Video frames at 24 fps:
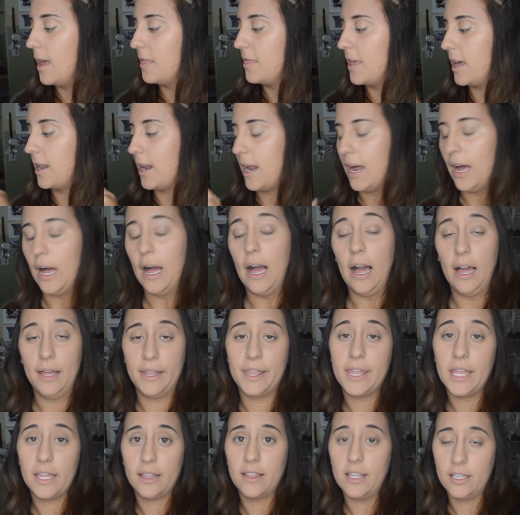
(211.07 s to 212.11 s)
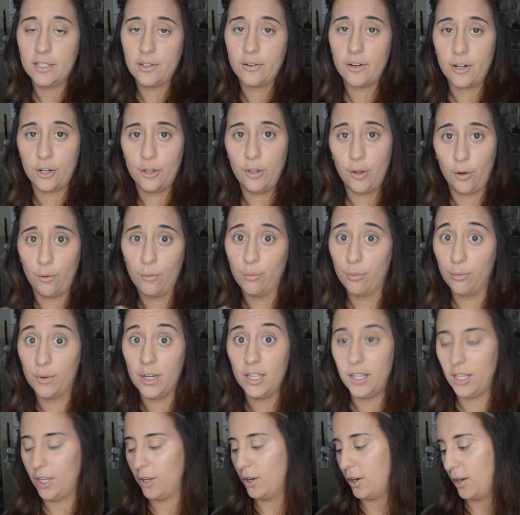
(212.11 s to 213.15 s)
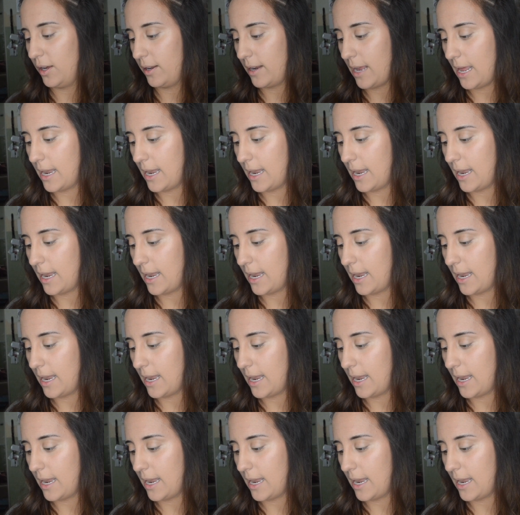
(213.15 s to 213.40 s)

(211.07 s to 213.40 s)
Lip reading: that I think these are gonna look really good.